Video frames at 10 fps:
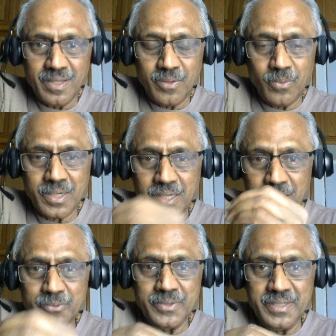What all
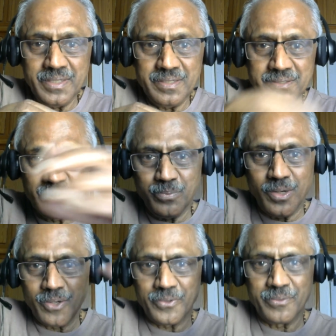you need is the
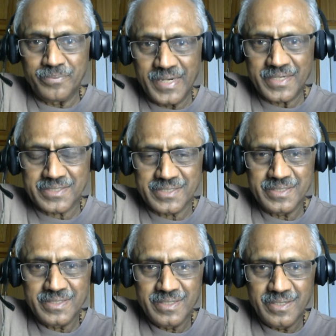following facts.
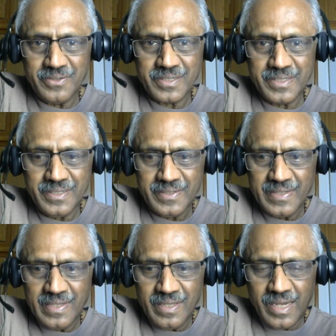Okay,
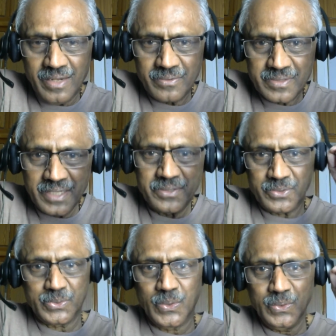I'll try to
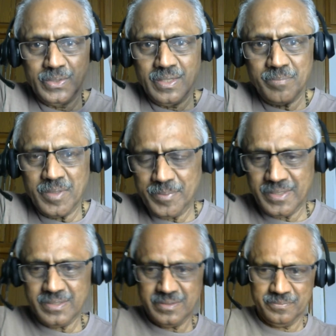show.
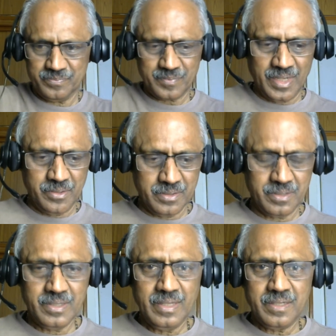Maybe
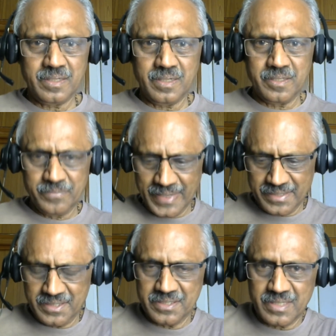in fact,
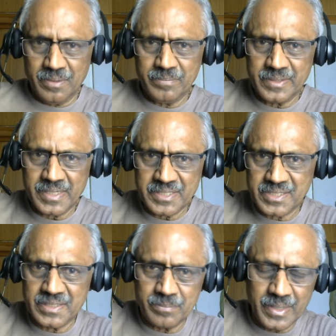it is summarized
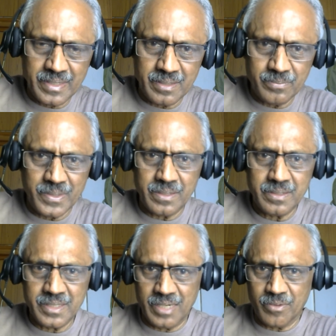in
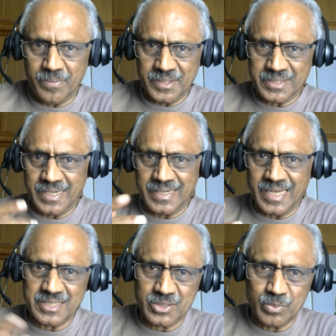our functional
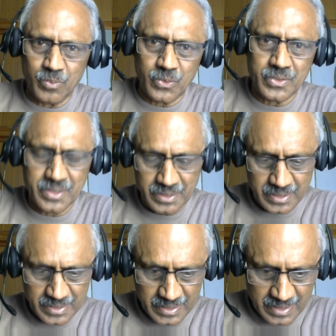analysis book
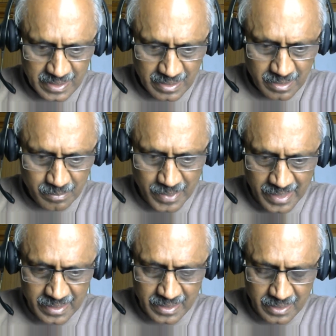
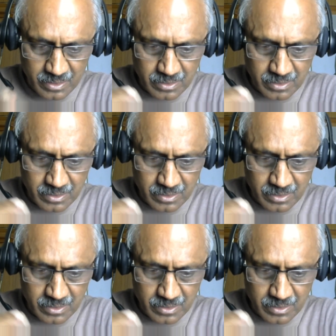by